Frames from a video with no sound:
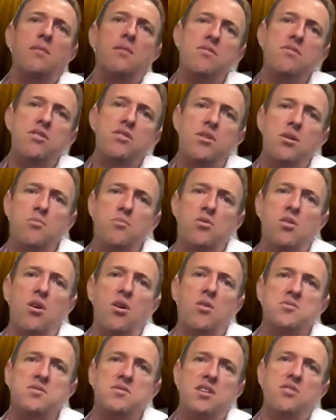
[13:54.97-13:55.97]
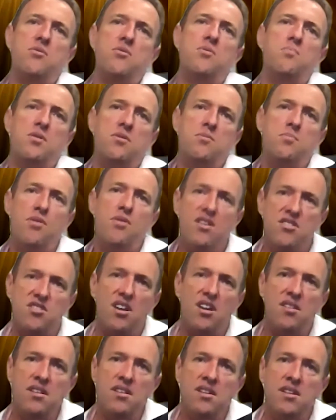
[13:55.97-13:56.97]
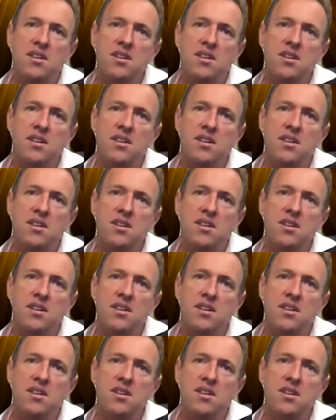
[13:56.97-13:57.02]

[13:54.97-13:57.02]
thermal coal's under a bit of pressure.